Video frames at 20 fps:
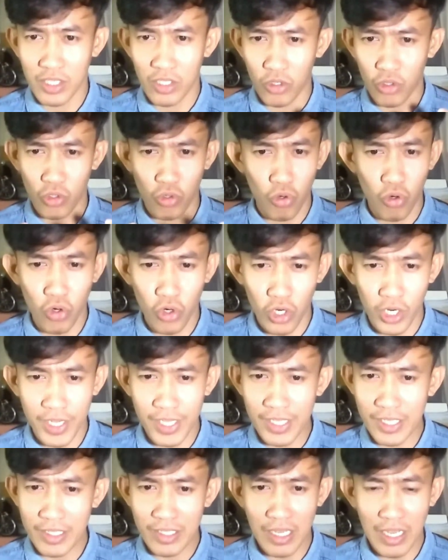the door
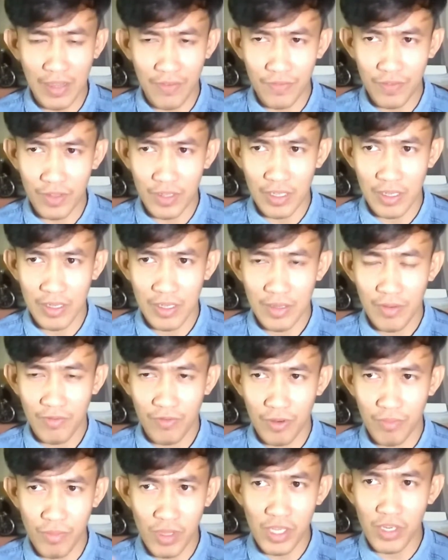and stuff.
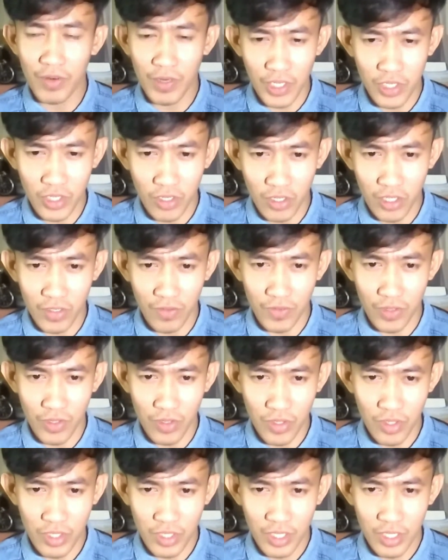Familiarize all of
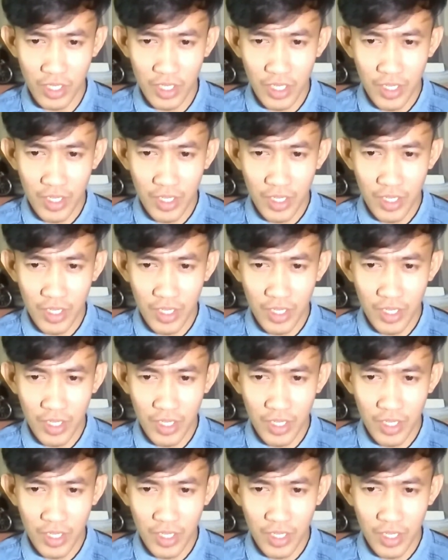those.